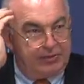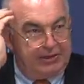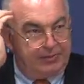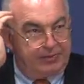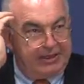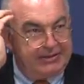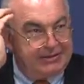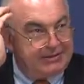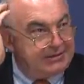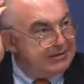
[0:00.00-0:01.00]
When the
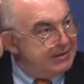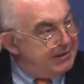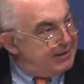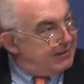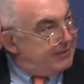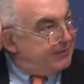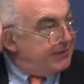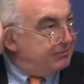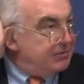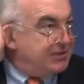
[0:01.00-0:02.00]
prices
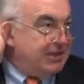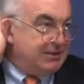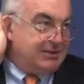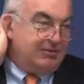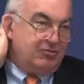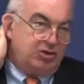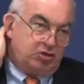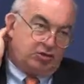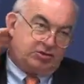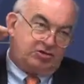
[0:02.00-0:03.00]
result in
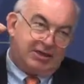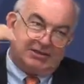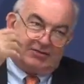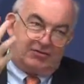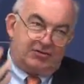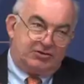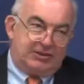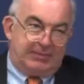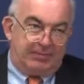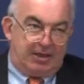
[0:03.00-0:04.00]
resource
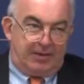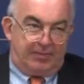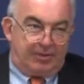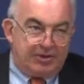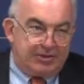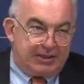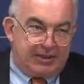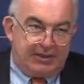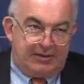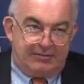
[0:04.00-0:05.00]
transfers that become
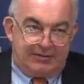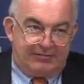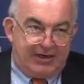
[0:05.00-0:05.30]
politically